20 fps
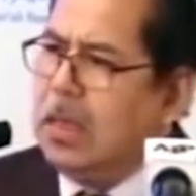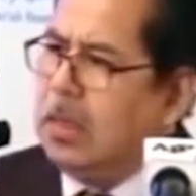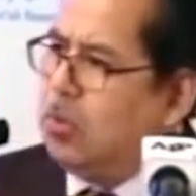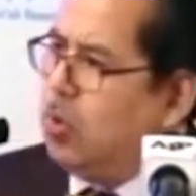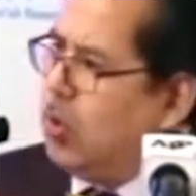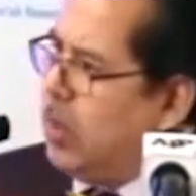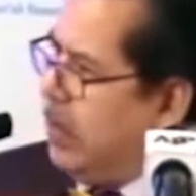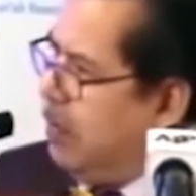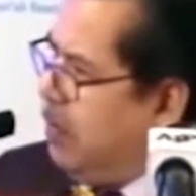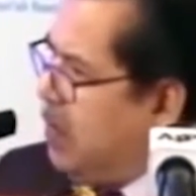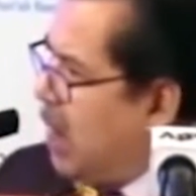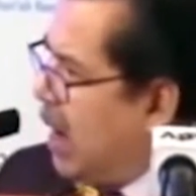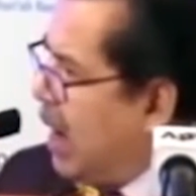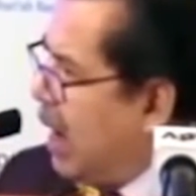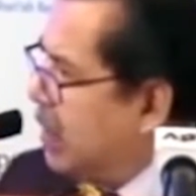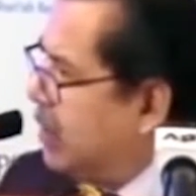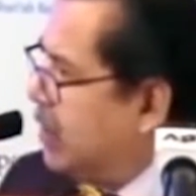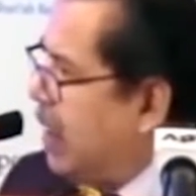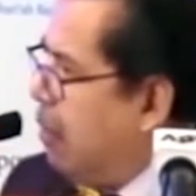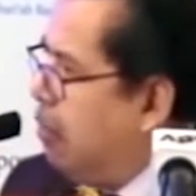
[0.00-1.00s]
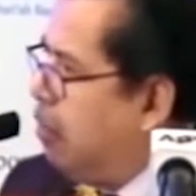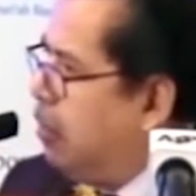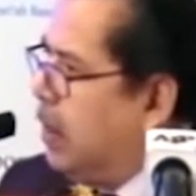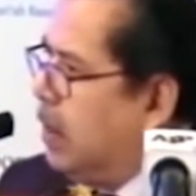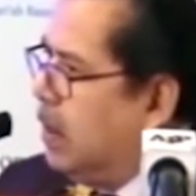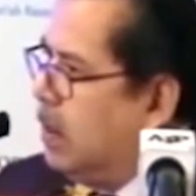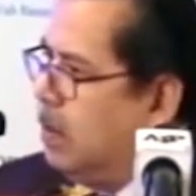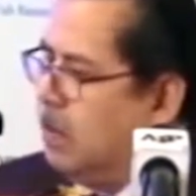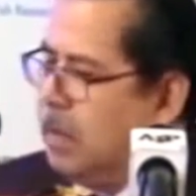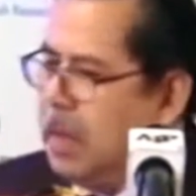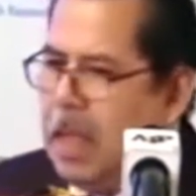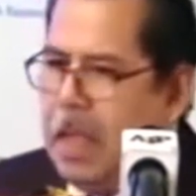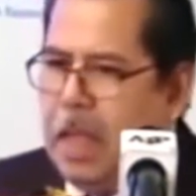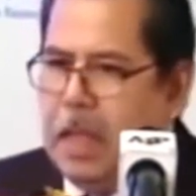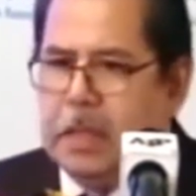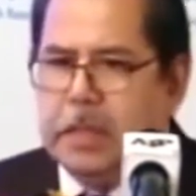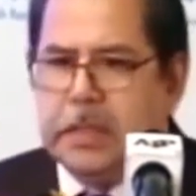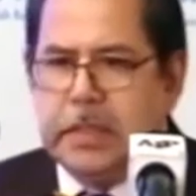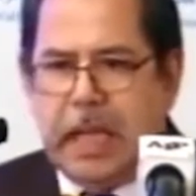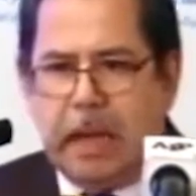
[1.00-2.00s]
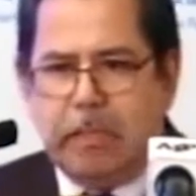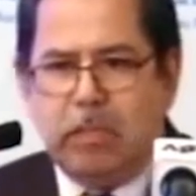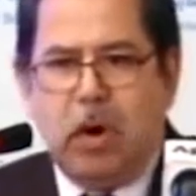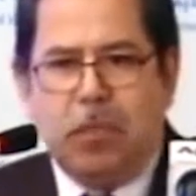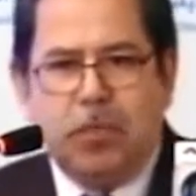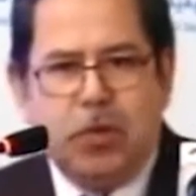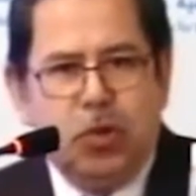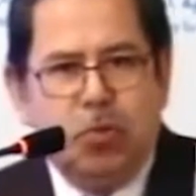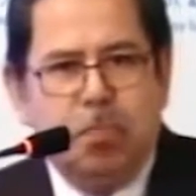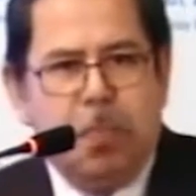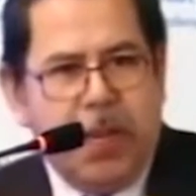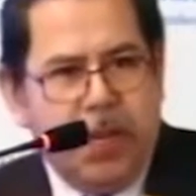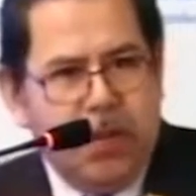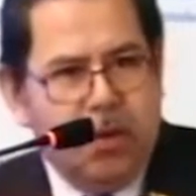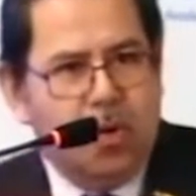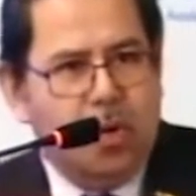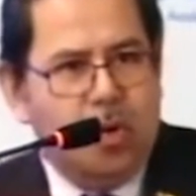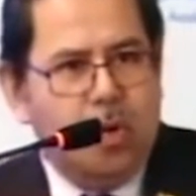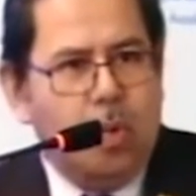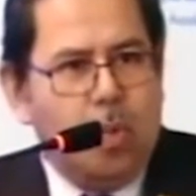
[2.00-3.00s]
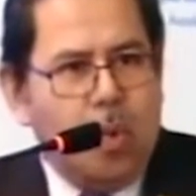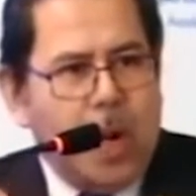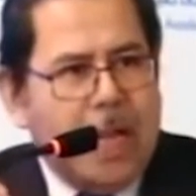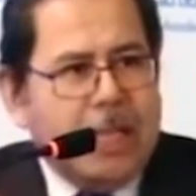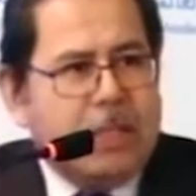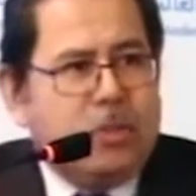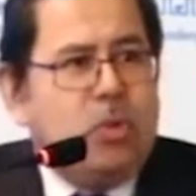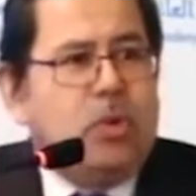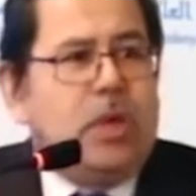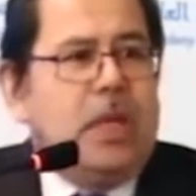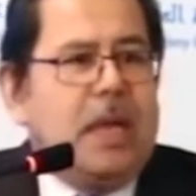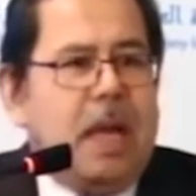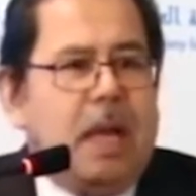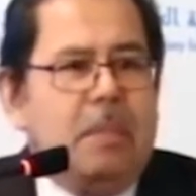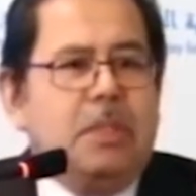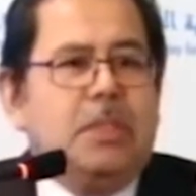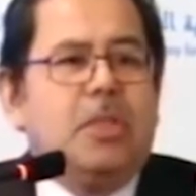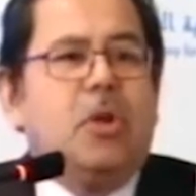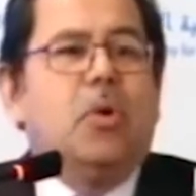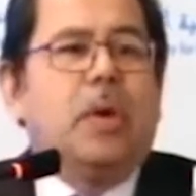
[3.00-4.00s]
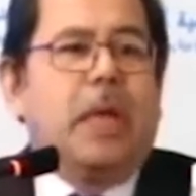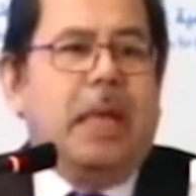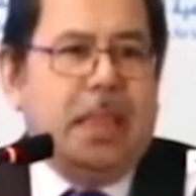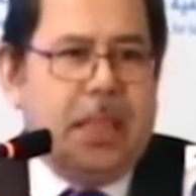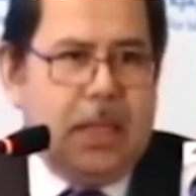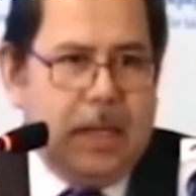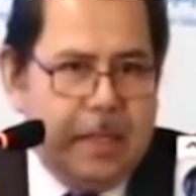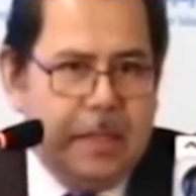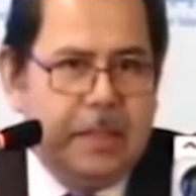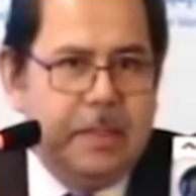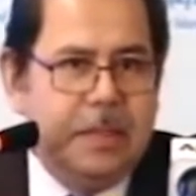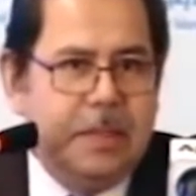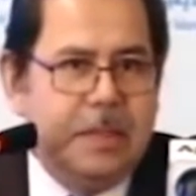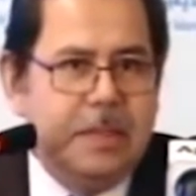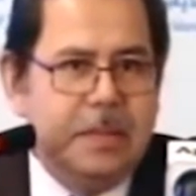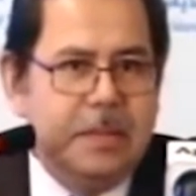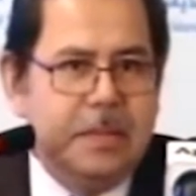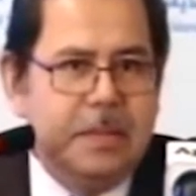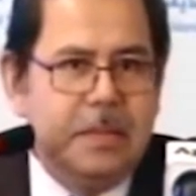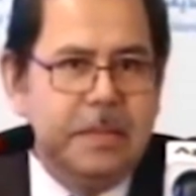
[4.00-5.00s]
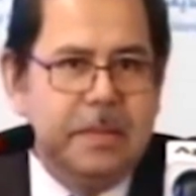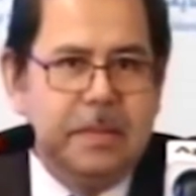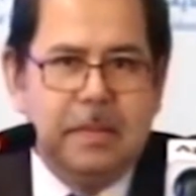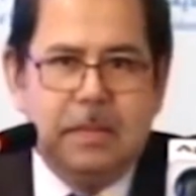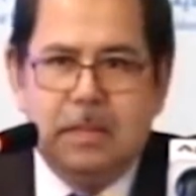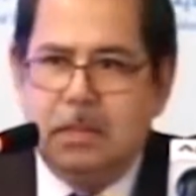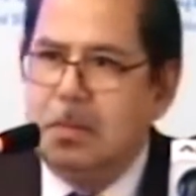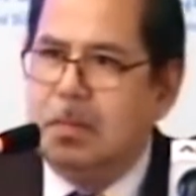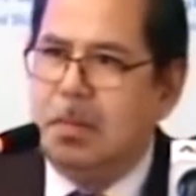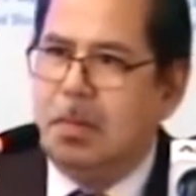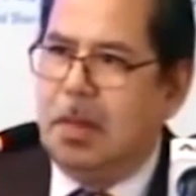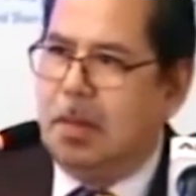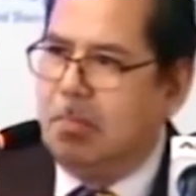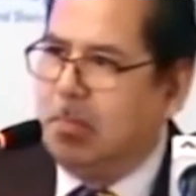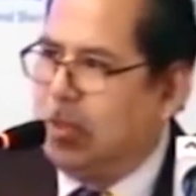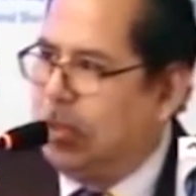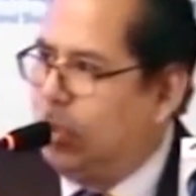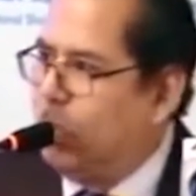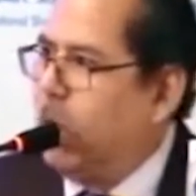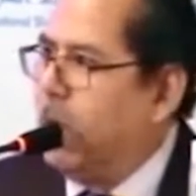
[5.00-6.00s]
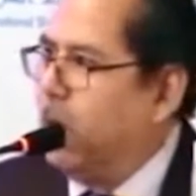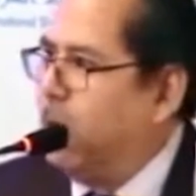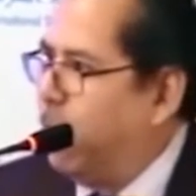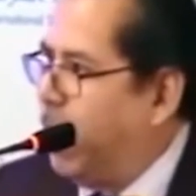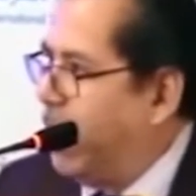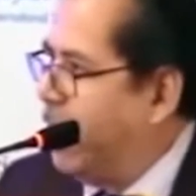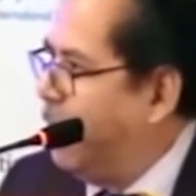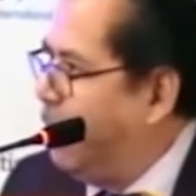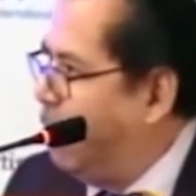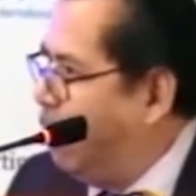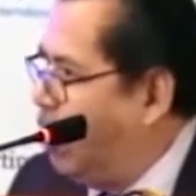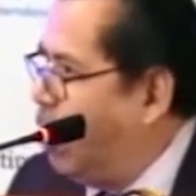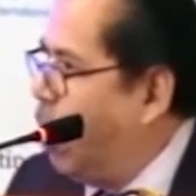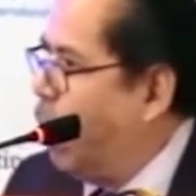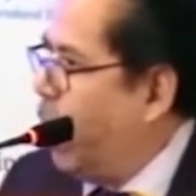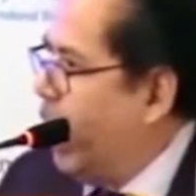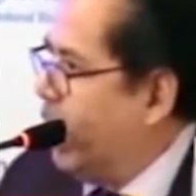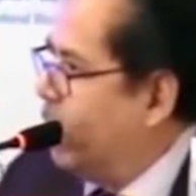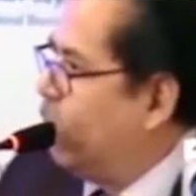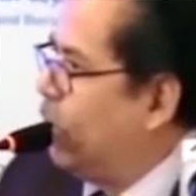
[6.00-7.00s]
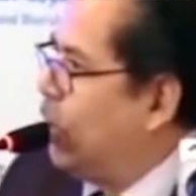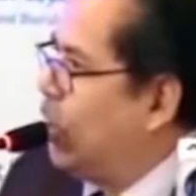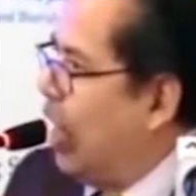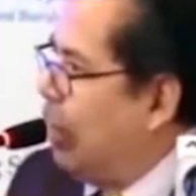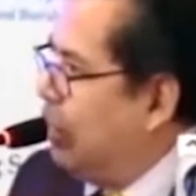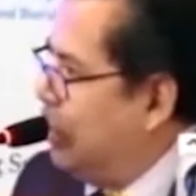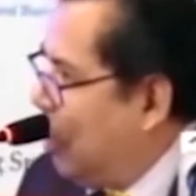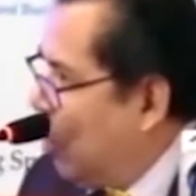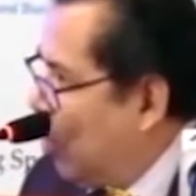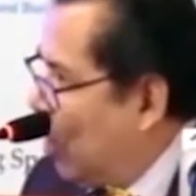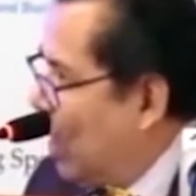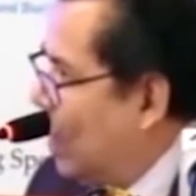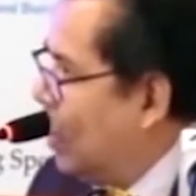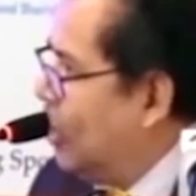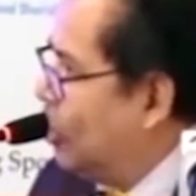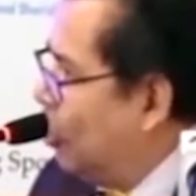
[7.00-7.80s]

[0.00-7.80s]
To give you an example, some of you may know where Suriname is located. I'm not sure whether you know where Suriname is located.